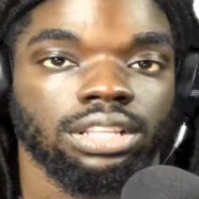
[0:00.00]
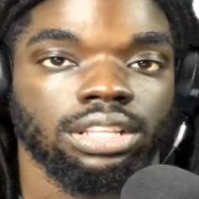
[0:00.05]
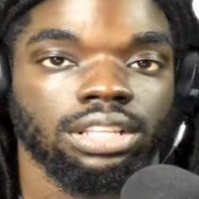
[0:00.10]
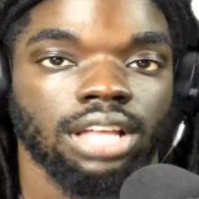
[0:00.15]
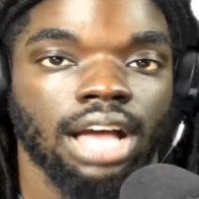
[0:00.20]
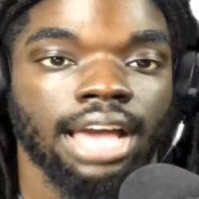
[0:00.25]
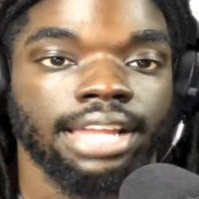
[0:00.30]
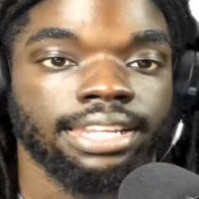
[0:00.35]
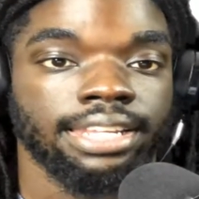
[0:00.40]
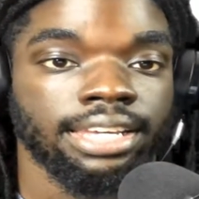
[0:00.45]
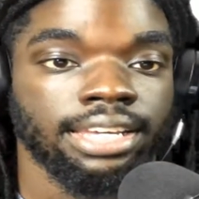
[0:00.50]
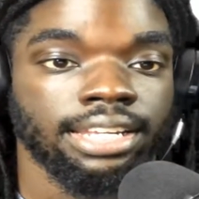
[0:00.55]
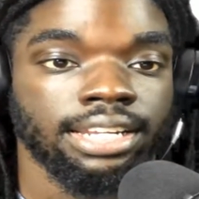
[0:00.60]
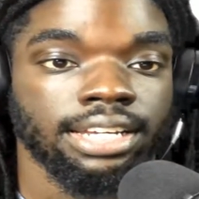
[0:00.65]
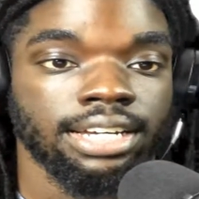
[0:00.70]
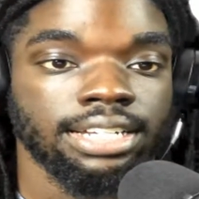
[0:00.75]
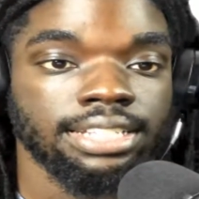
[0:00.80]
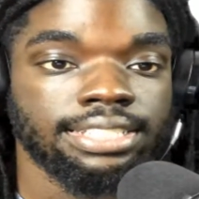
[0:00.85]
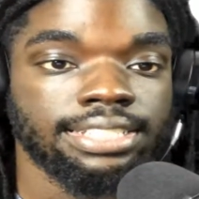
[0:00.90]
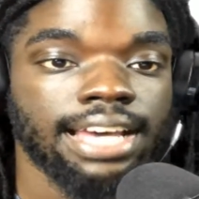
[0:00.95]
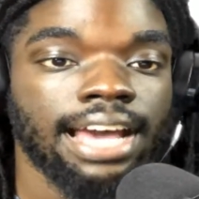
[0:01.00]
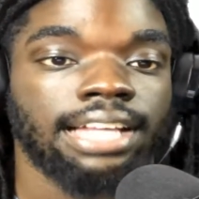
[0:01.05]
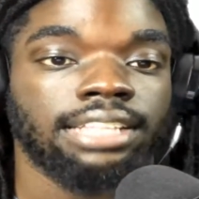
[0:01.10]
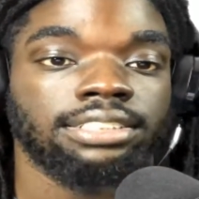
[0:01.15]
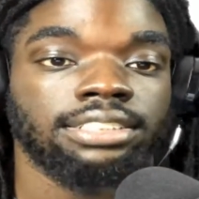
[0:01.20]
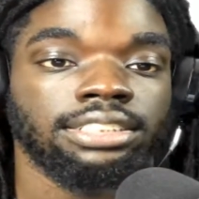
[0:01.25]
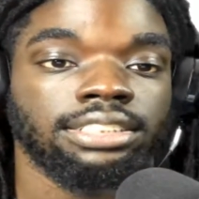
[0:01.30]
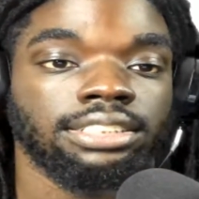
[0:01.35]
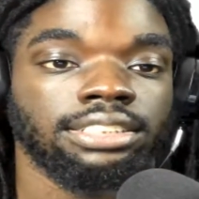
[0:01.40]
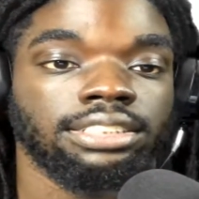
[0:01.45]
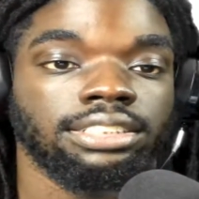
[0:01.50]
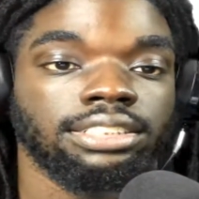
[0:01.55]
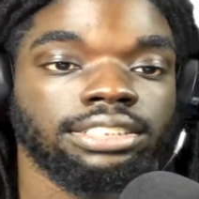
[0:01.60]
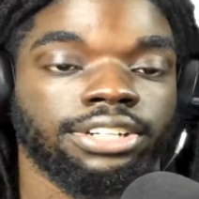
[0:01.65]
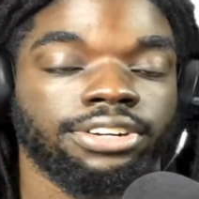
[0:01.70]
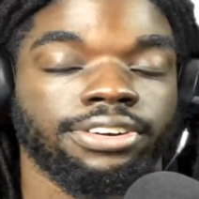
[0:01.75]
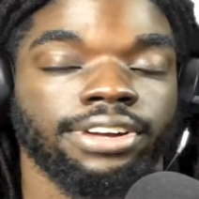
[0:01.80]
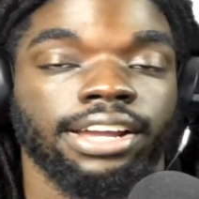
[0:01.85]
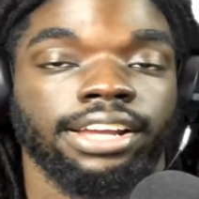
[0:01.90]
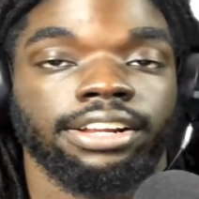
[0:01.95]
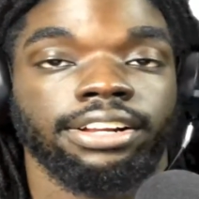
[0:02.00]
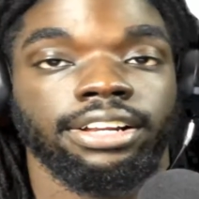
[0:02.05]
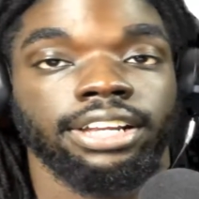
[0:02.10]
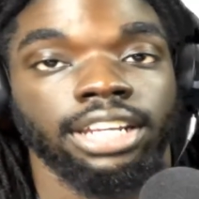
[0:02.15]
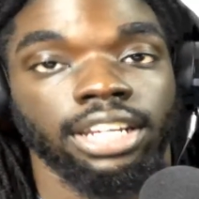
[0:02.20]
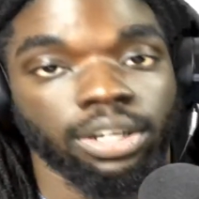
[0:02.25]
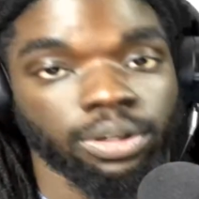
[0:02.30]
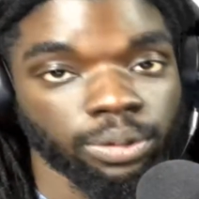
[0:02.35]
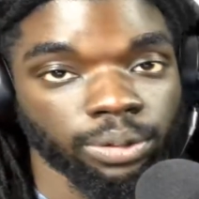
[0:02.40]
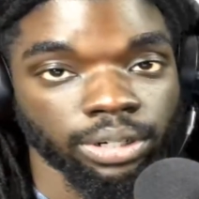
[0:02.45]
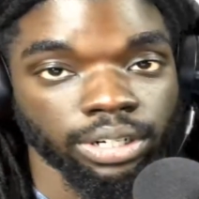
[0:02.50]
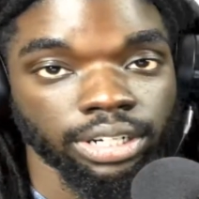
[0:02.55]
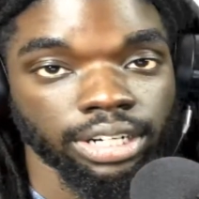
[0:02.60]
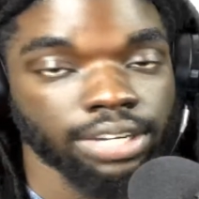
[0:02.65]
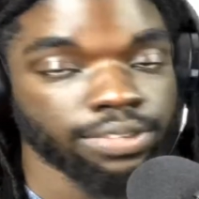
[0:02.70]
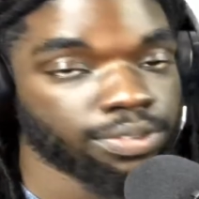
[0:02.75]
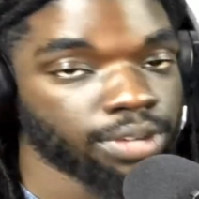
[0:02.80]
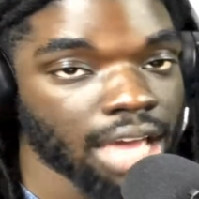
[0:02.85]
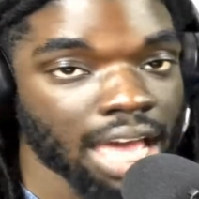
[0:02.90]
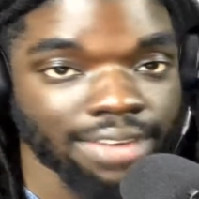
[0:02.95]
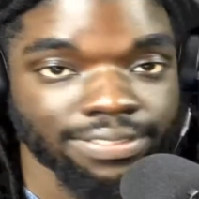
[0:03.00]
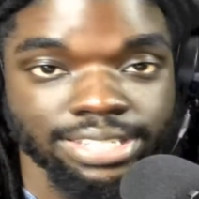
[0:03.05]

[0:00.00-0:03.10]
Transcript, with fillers: I did uh, Tyler, the Creator, Igor. If you haven't